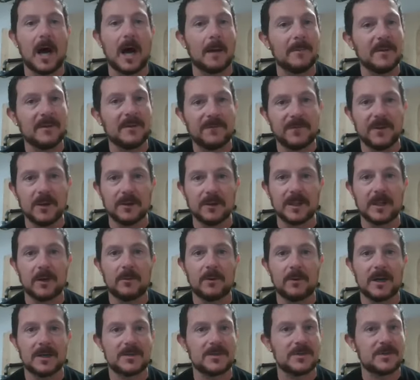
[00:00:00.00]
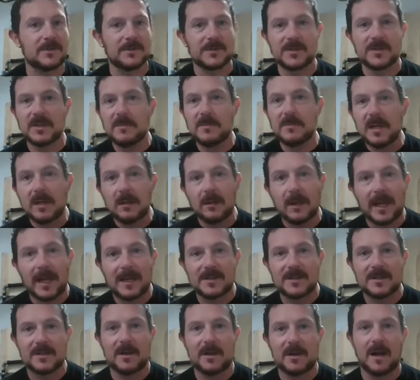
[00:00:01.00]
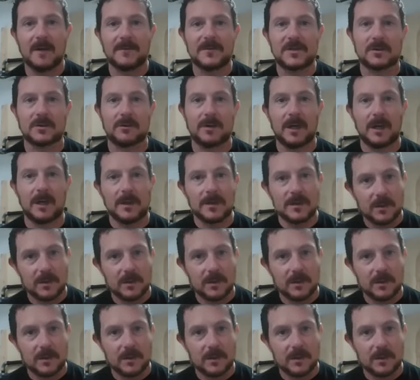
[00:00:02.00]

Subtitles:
I'll be fielding questions. You'll see me glancing off screen.